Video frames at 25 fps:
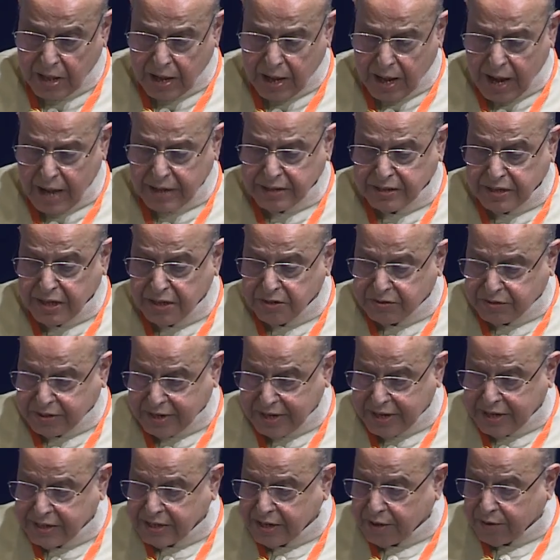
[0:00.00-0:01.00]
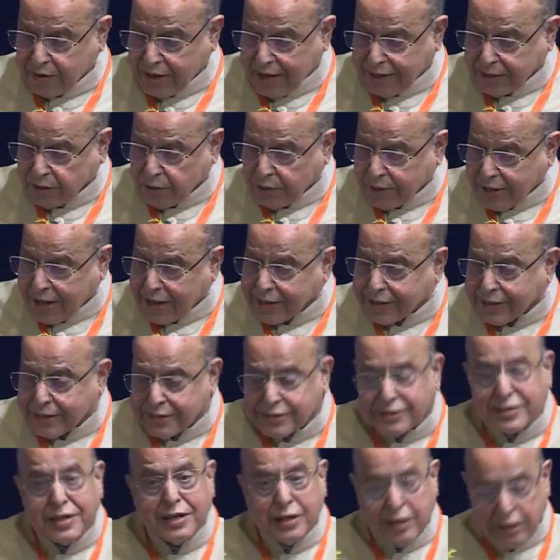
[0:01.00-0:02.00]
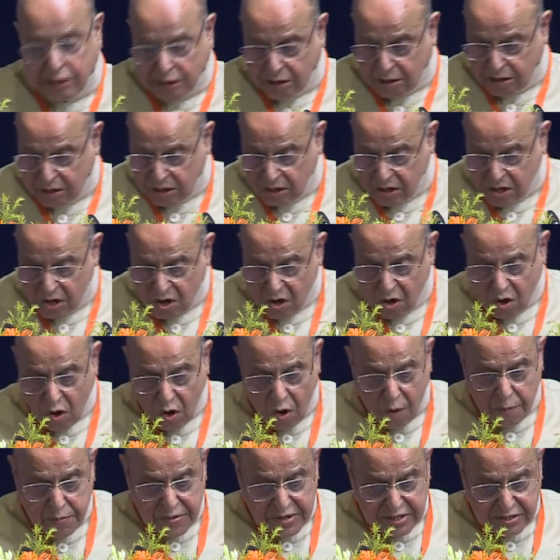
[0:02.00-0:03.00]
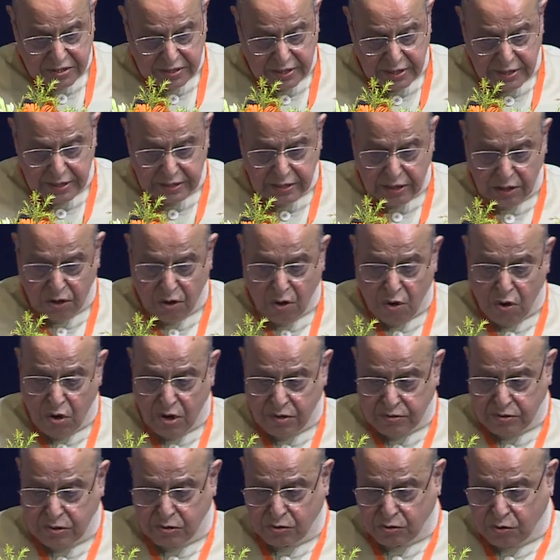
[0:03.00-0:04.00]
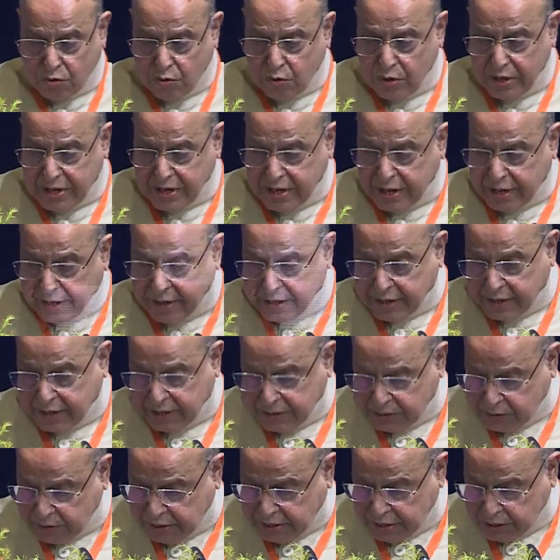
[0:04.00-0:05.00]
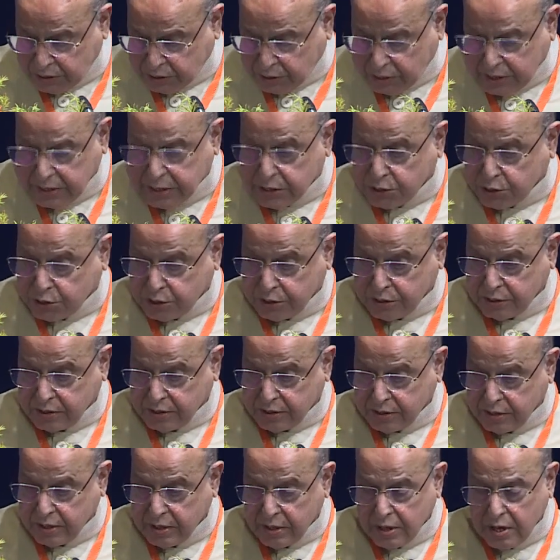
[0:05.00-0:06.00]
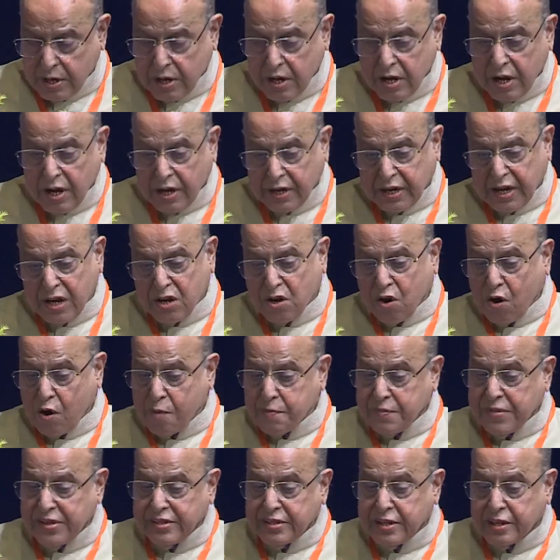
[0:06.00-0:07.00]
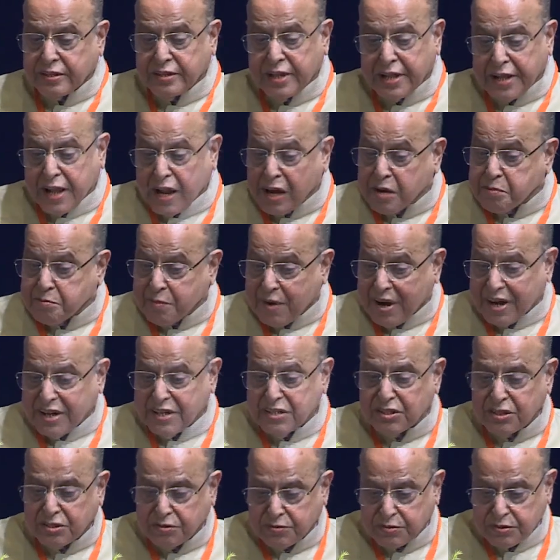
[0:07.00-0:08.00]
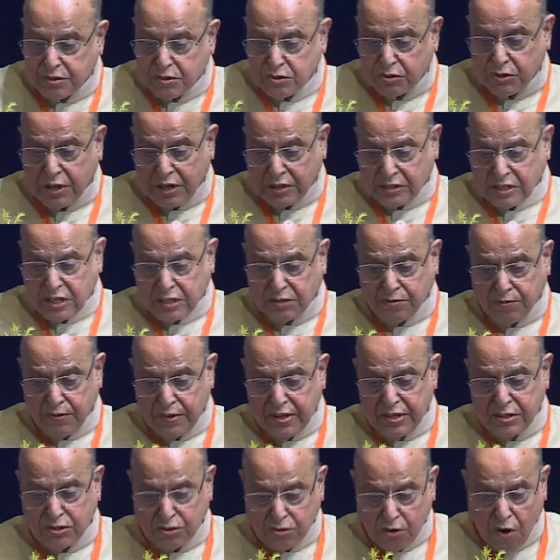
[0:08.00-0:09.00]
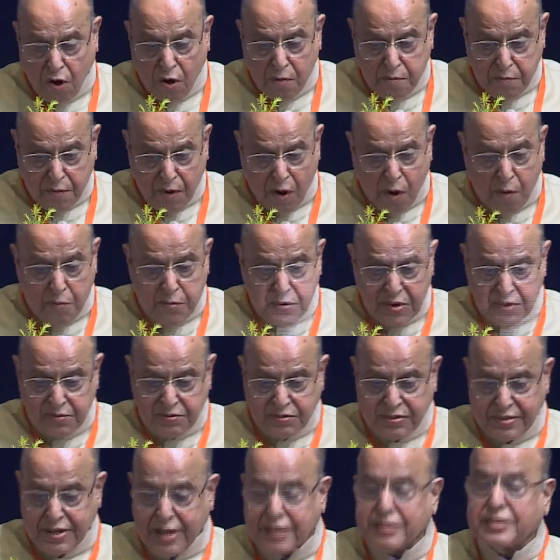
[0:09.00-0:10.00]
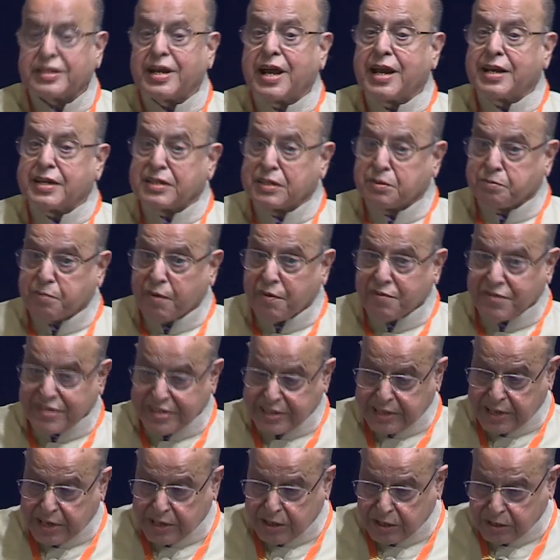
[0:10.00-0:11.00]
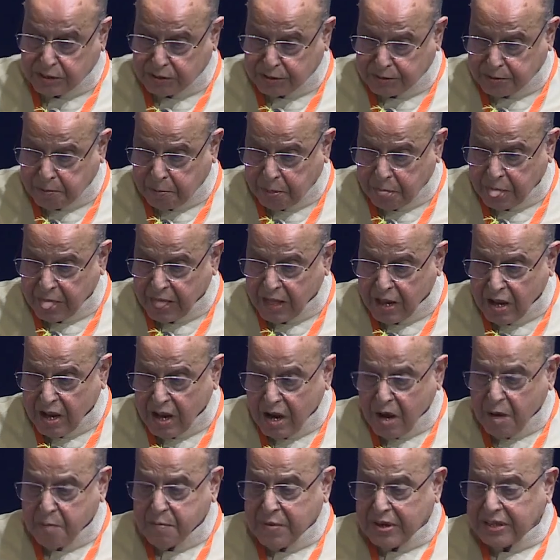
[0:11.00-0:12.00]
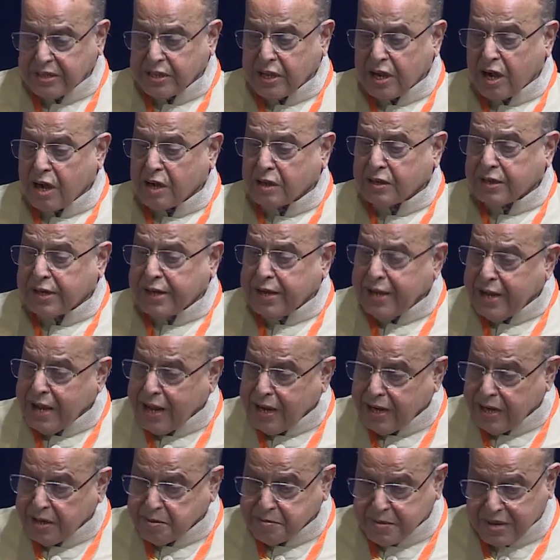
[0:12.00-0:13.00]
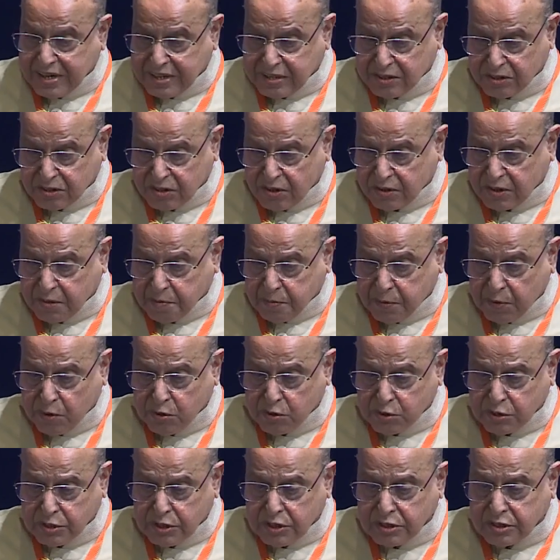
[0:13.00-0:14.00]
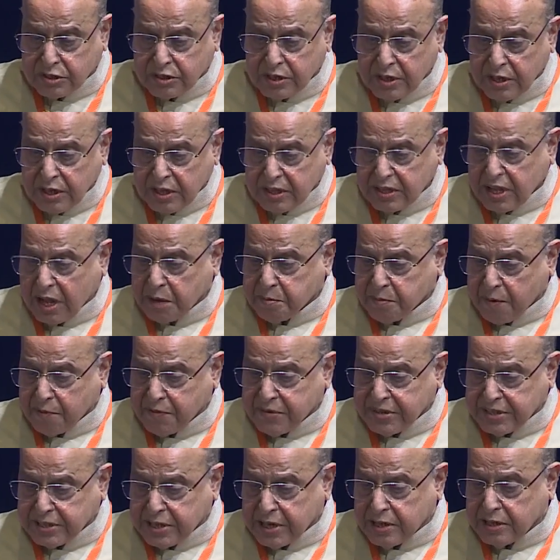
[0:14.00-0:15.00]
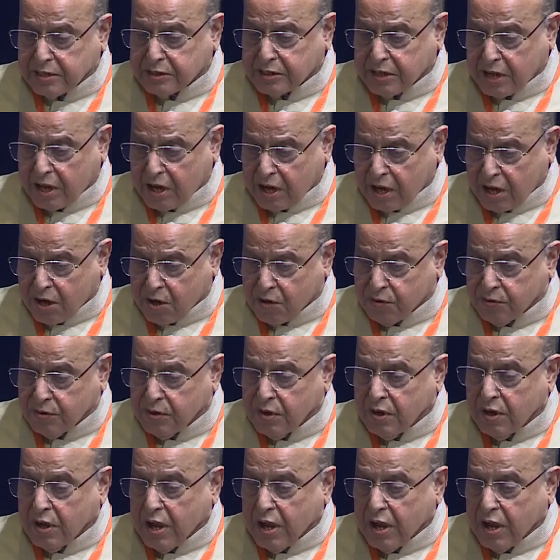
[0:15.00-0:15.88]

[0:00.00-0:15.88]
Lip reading: At this stage, I would like to digress a little. Obviously, the goal of the school and undergraduate education cannot be that the young minds to successfully solve problems that challenge professionals. But there are key elements of the process that professionals allow